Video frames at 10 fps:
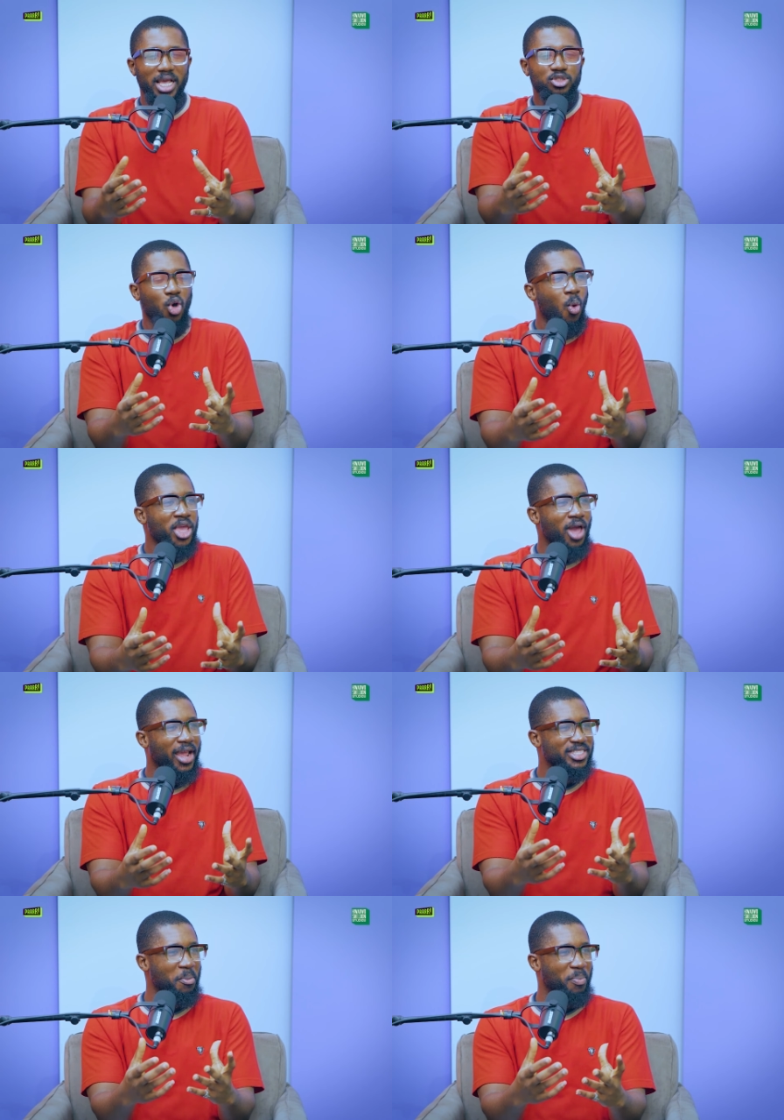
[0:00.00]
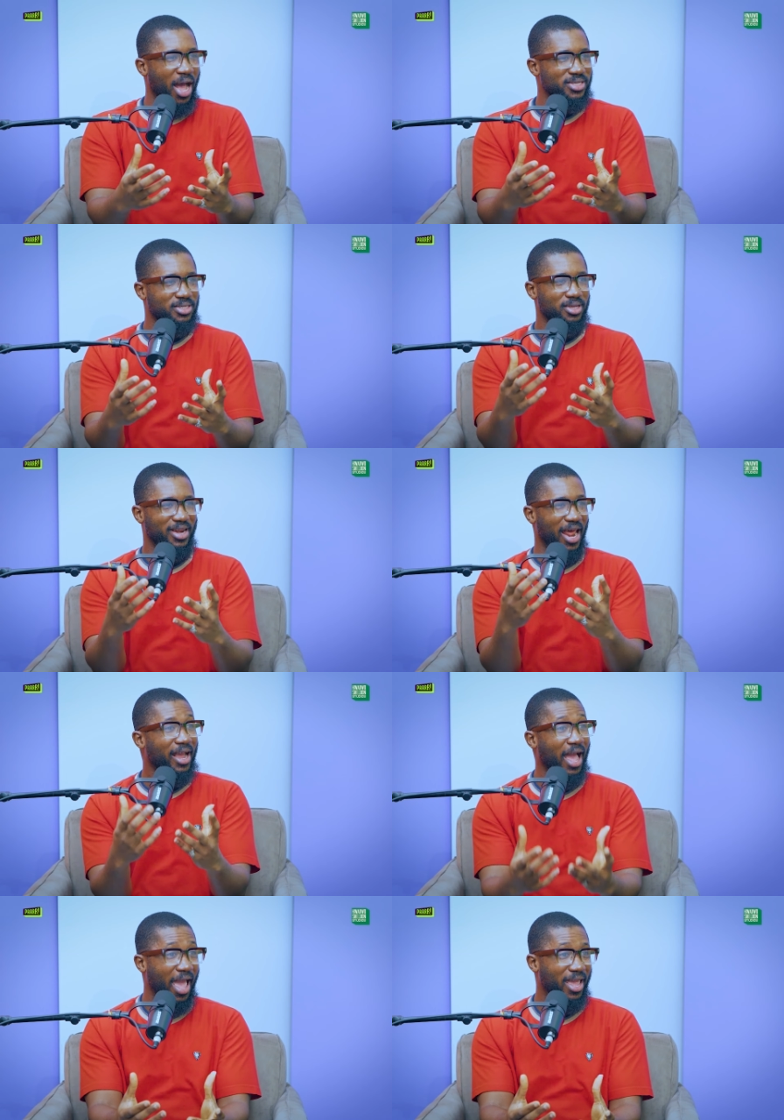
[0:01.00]
There's no way you are getting past
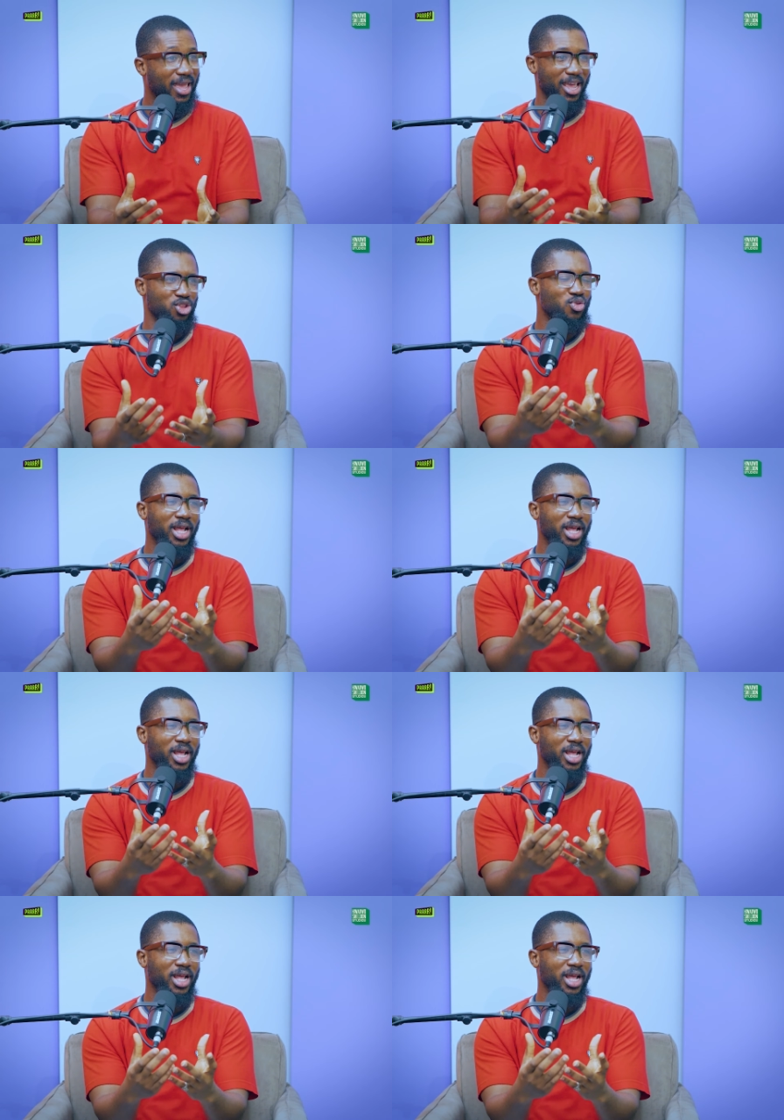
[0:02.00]
that guy and you